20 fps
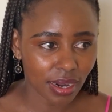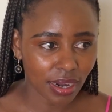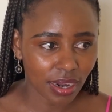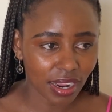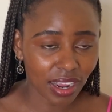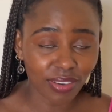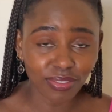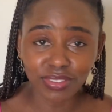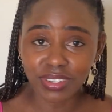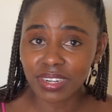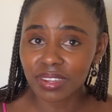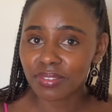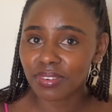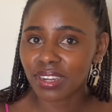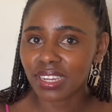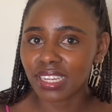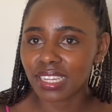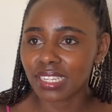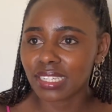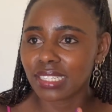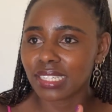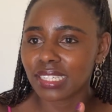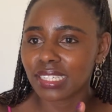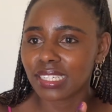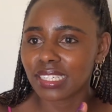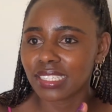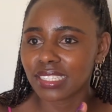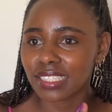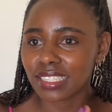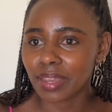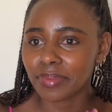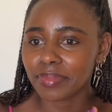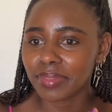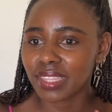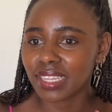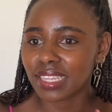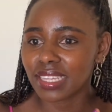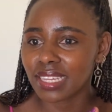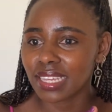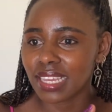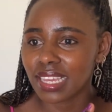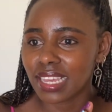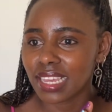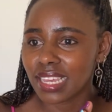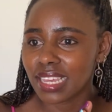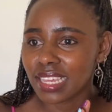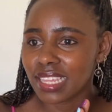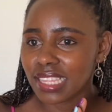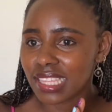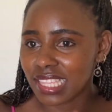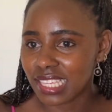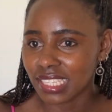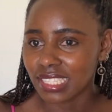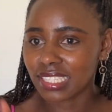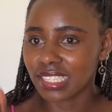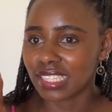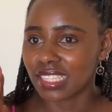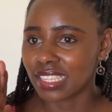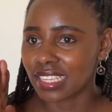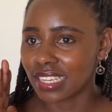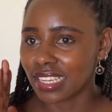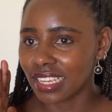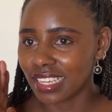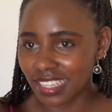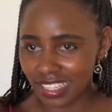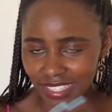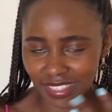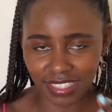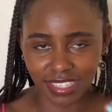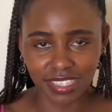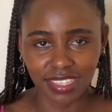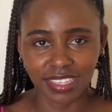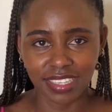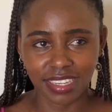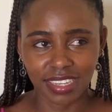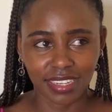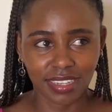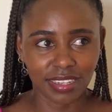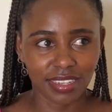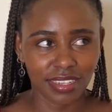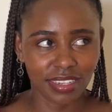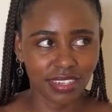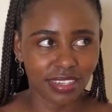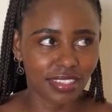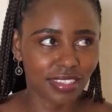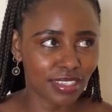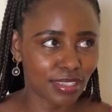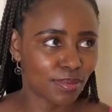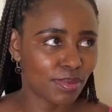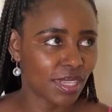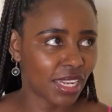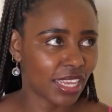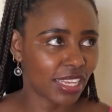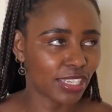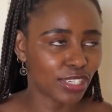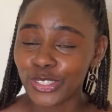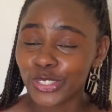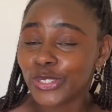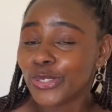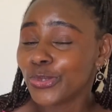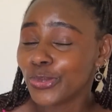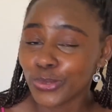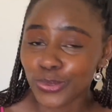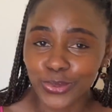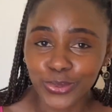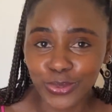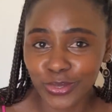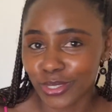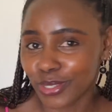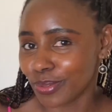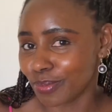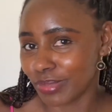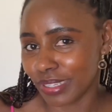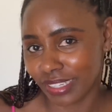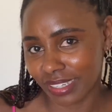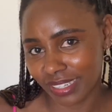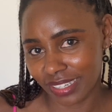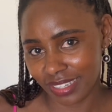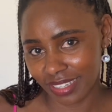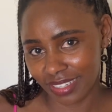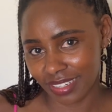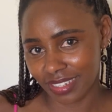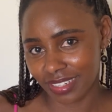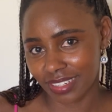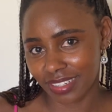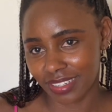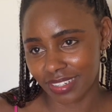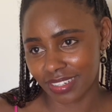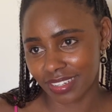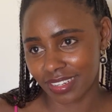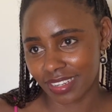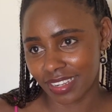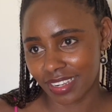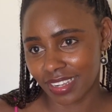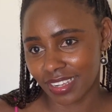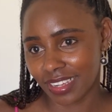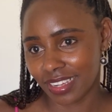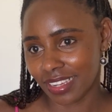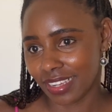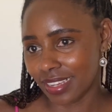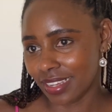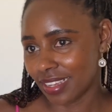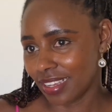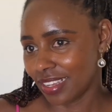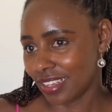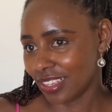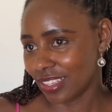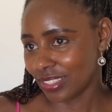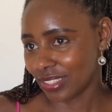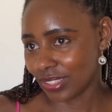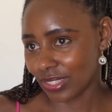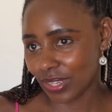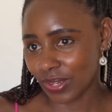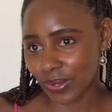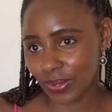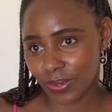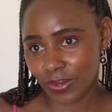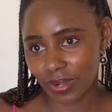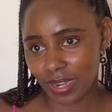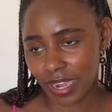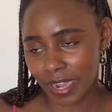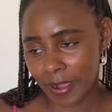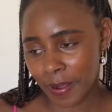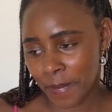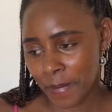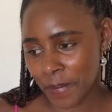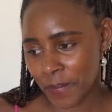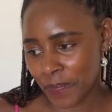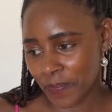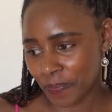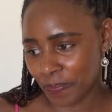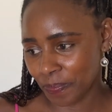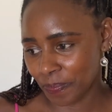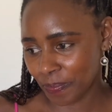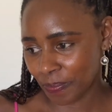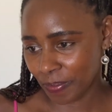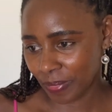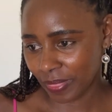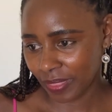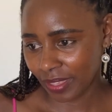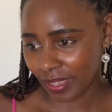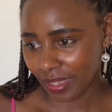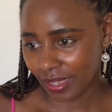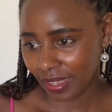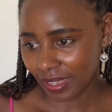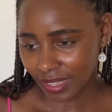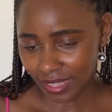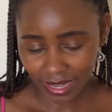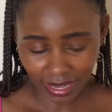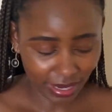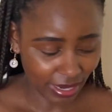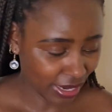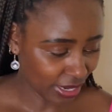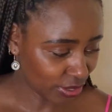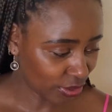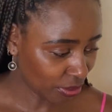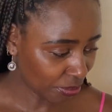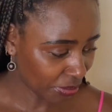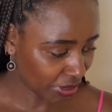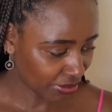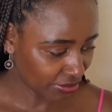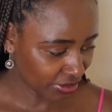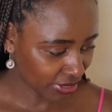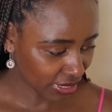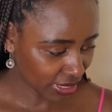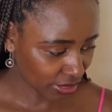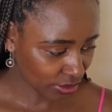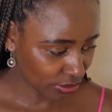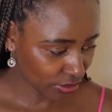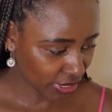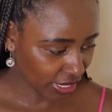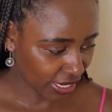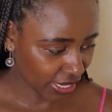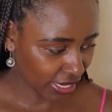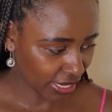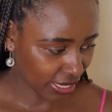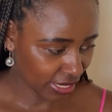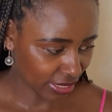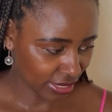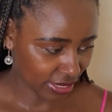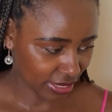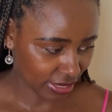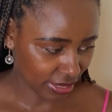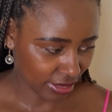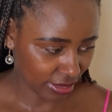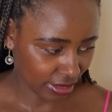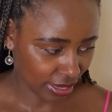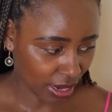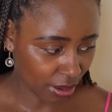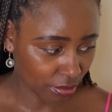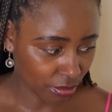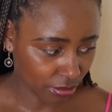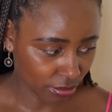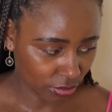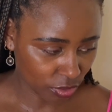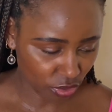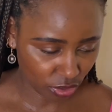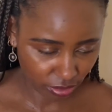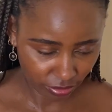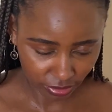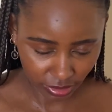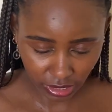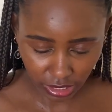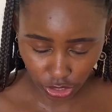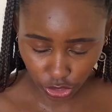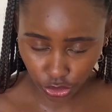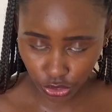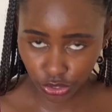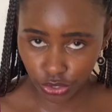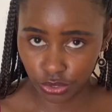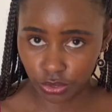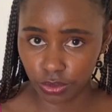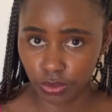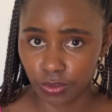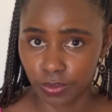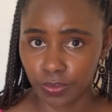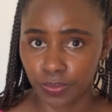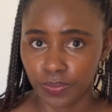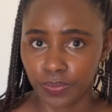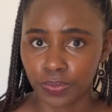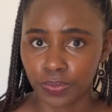I've never had something this easy. It seems like too good to be real. So yeah, I got my visa today, and I'm traveling to